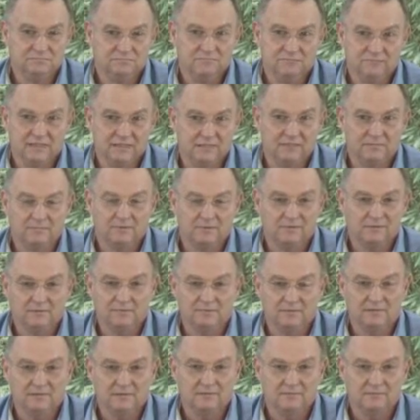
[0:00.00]
we had about
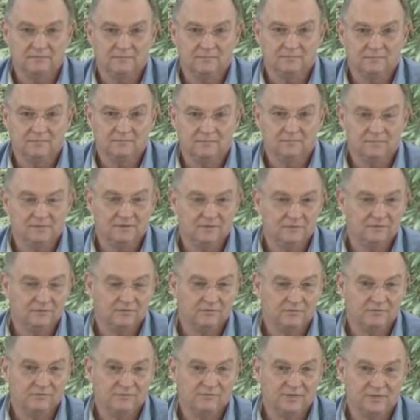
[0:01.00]
one million
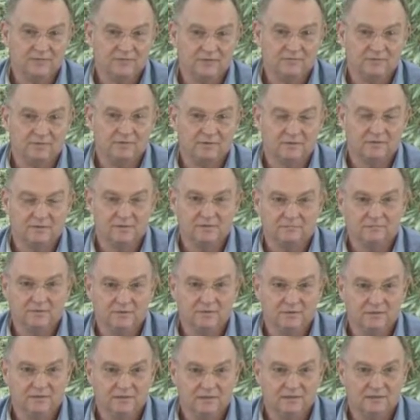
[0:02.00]
euro funding per,
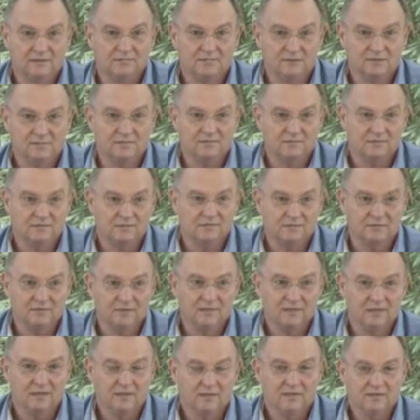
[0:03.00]
per year, which was good
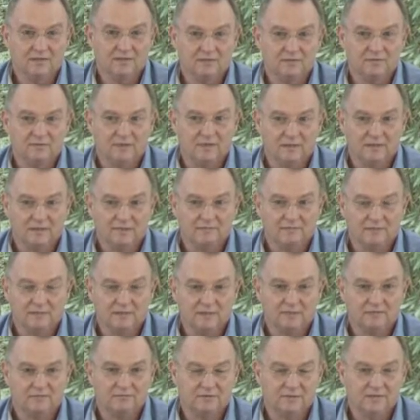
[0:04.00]
to have in
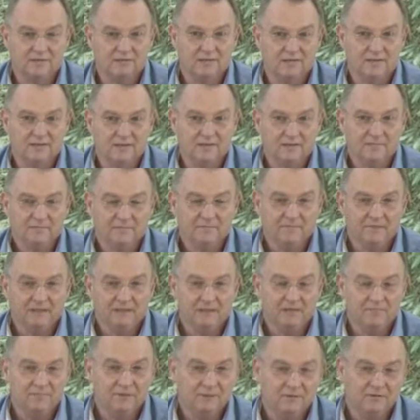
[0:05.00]
that region.
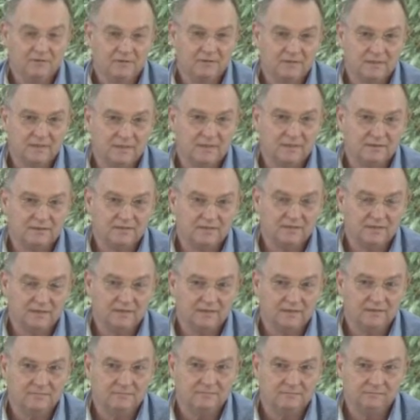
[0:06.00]
And we looked at,
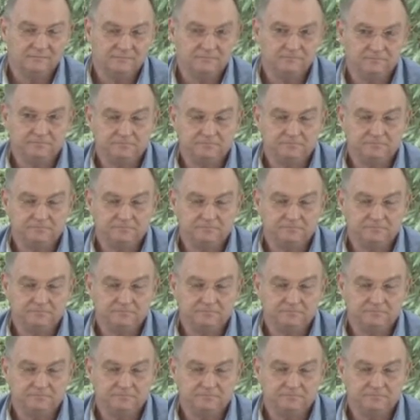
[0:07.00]
um,